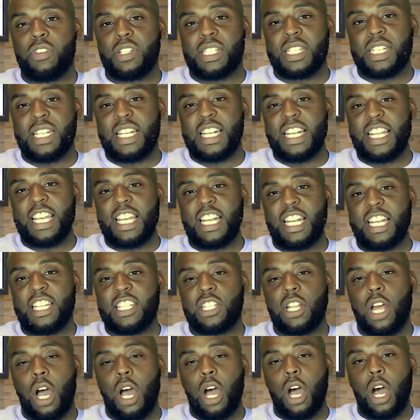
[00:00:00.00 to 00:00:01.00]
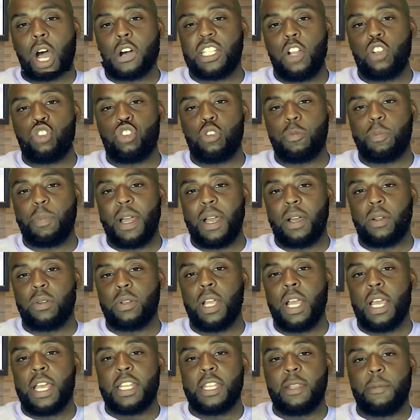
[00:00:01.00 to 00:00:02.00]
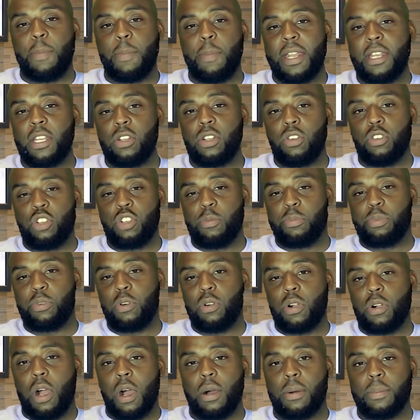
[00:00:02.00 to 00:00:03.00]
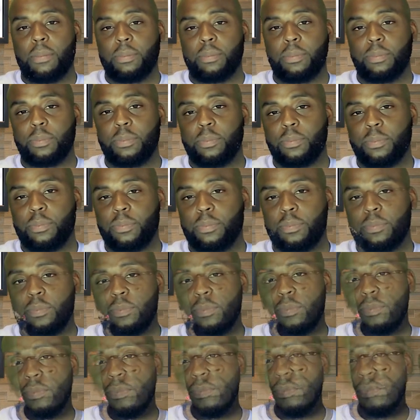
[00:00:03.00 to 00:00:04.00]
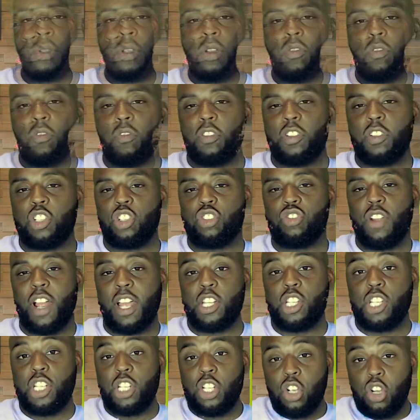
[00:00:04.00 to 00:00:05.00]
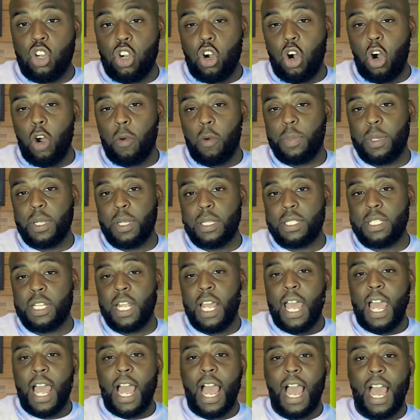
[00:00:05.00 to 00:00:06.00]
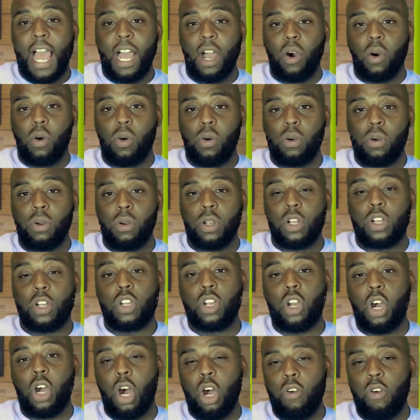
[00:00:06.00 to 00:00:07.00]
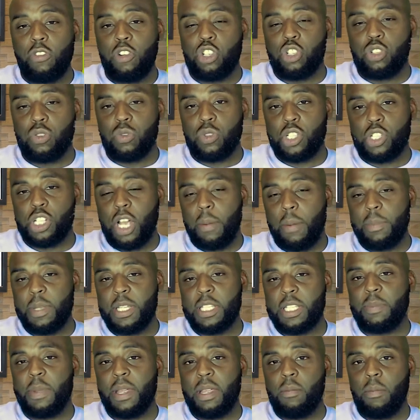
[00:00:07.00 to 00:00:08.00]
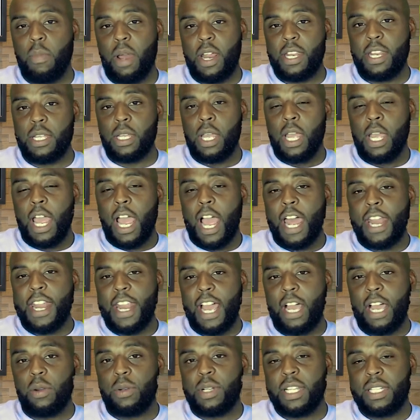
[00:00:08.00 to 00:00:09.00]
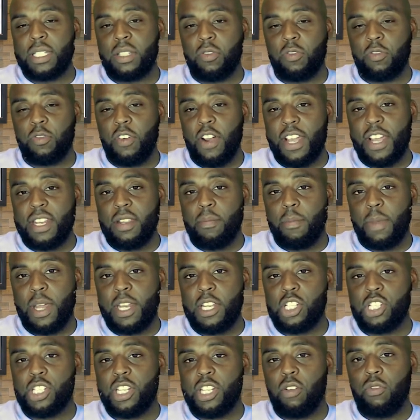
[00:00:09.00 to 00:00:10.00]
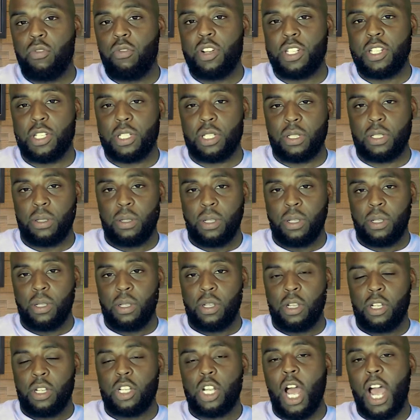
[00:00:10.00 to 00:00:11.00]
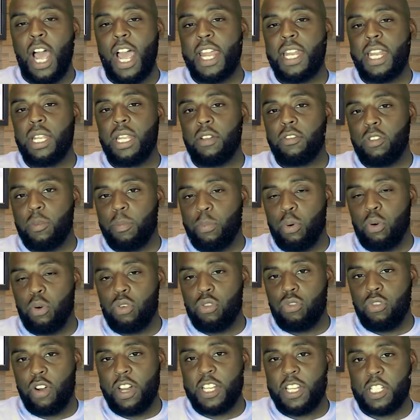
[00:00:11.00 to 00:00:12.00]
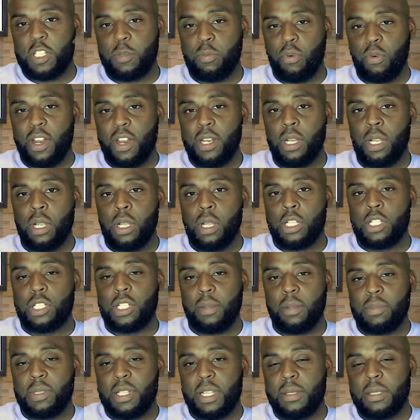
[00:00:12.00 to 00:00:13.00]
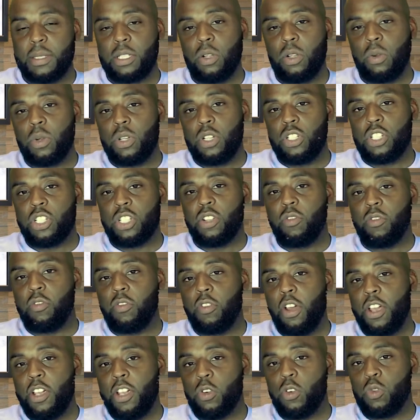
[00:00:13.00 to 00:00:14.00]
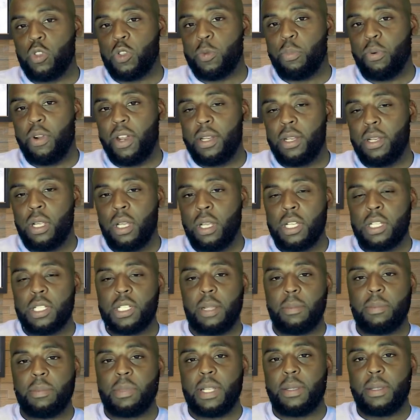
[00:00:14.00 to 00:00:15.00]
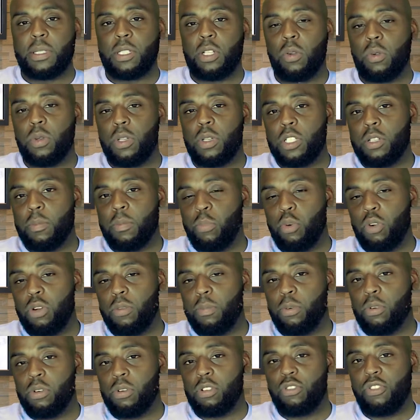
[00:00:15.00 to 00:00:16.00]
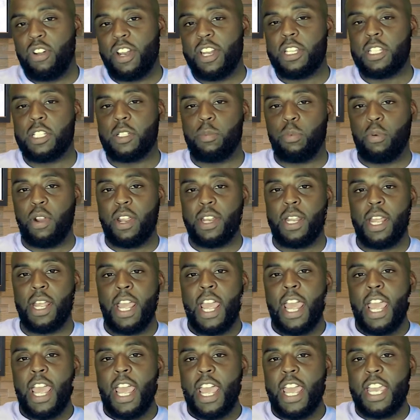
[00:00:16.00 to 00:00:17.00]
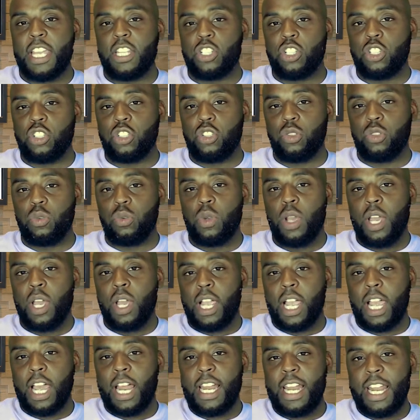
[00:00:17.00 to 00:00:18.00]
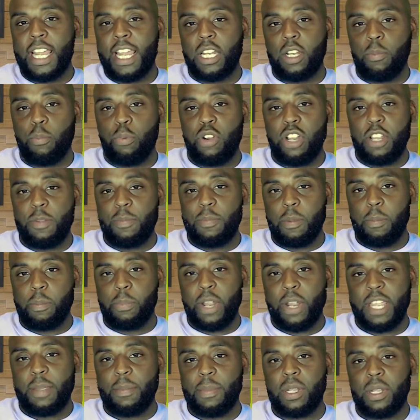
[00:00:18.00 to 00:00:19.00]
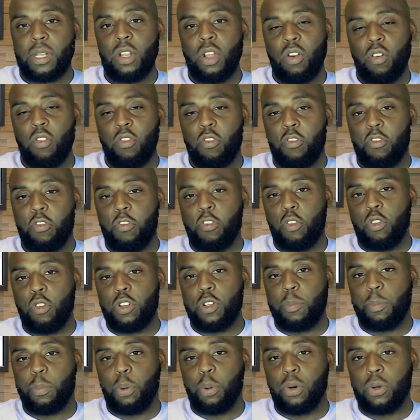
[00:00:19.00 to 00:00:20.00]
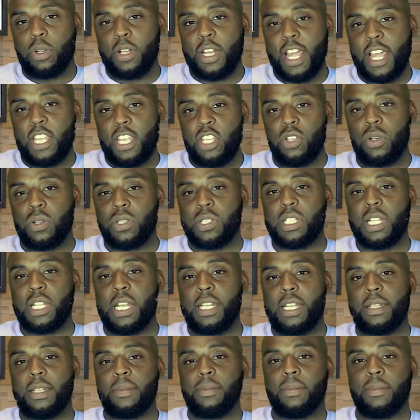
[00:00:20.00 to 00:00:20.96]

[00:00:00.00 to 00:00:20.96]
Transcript: little as £100 depending on your broker. This strategy copies how car insurance companies make money and how they define and manage their risk. The idea of the put credit spread, sometimes known as the vertical spread, sometimes known as the bull put credit spread, is to collect the premium payment for the put that you're selling.